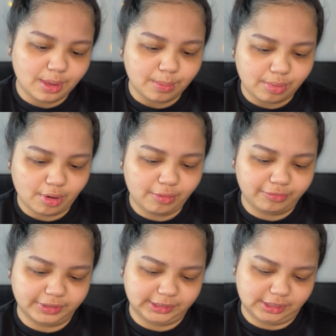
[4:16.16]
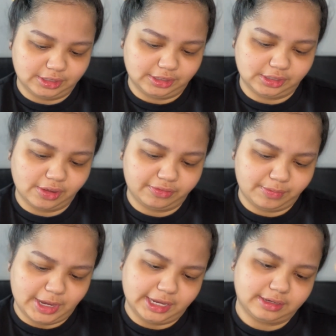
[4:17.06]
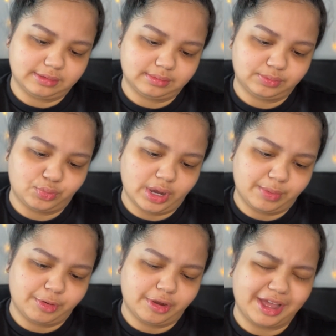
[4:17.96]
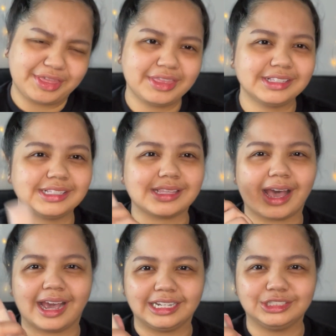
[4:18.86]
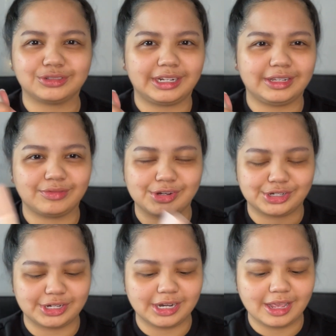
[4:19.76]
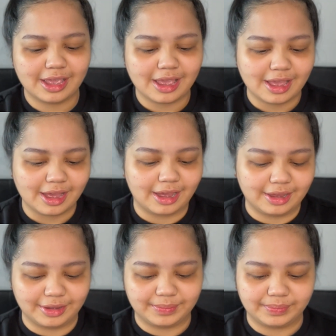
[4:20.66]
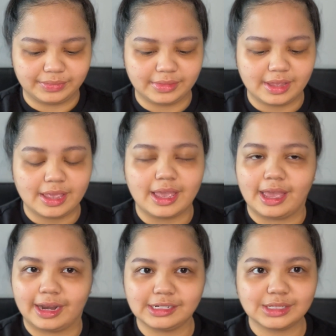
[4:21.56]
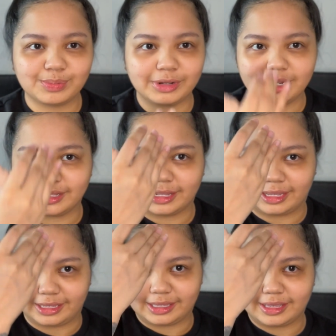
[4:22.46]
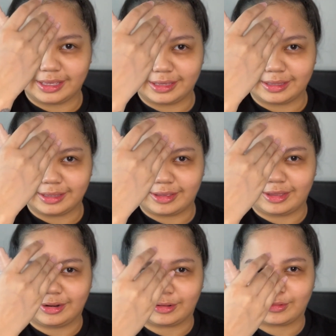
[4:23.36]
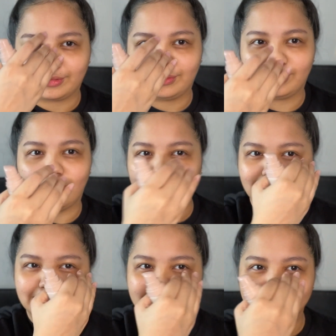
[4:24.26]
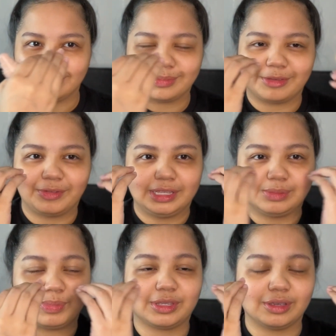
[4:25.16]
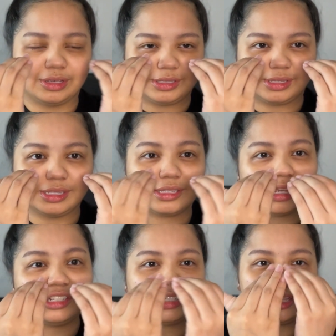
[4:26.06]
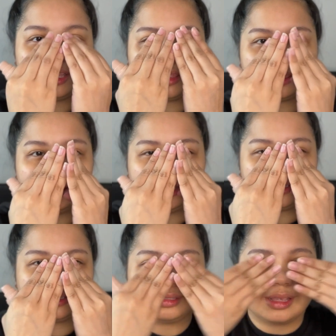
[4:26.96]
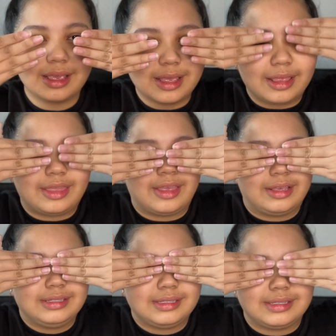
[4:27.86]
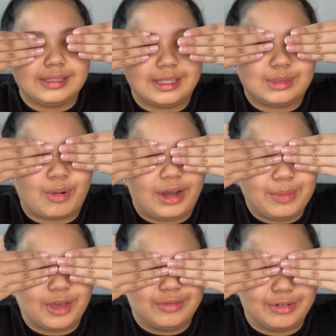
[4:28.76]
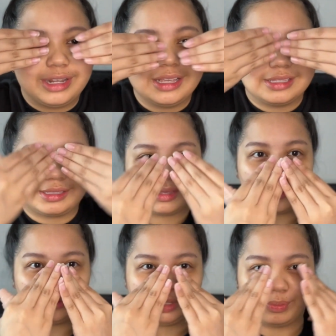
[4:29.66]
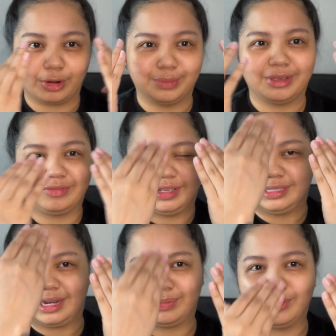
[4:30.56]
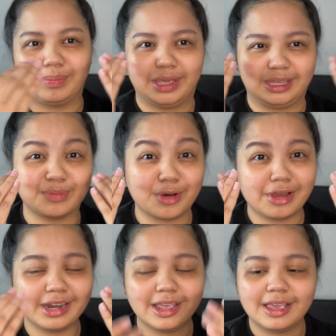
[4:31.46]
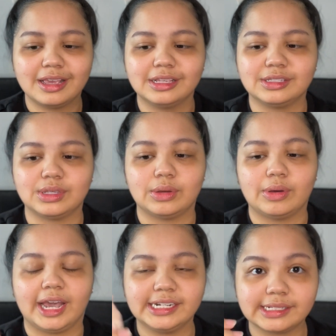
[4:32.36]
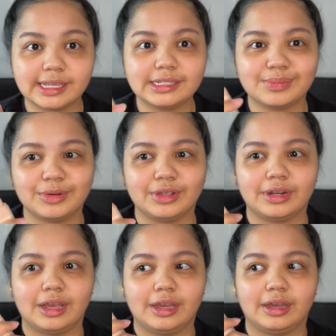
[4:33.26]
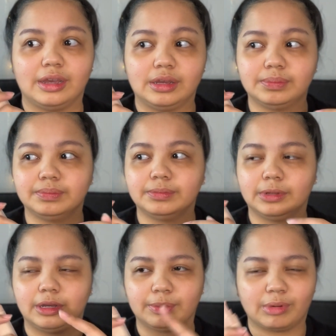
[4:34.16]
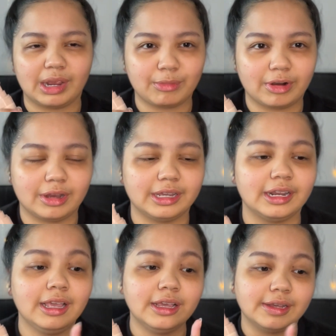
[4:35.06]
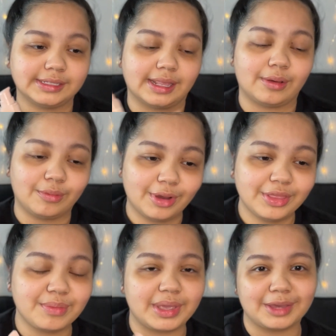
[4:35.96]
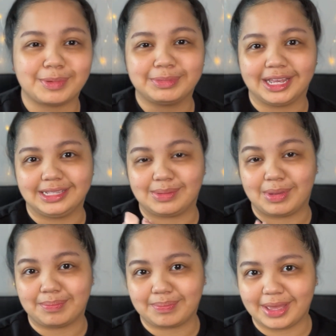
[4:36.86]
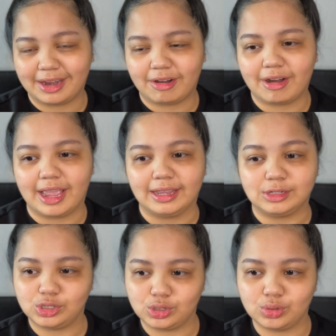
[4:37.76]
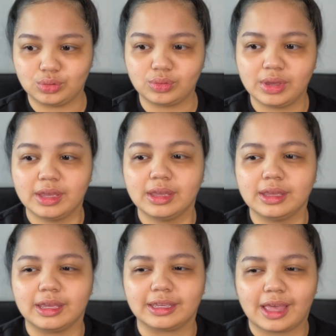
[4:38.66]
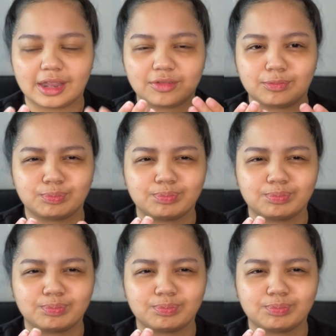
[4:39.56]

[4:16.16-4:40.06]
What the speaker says: Pro Filt'r Soft Matte Primer. I think this is a hydrating version. And I just put it like in a cross on my face, because essentially this part I'm covering is the only part of my face that I put makeup on. So I just like to put a primer on so that, one, the makeup applies a bit better, and two, it kind of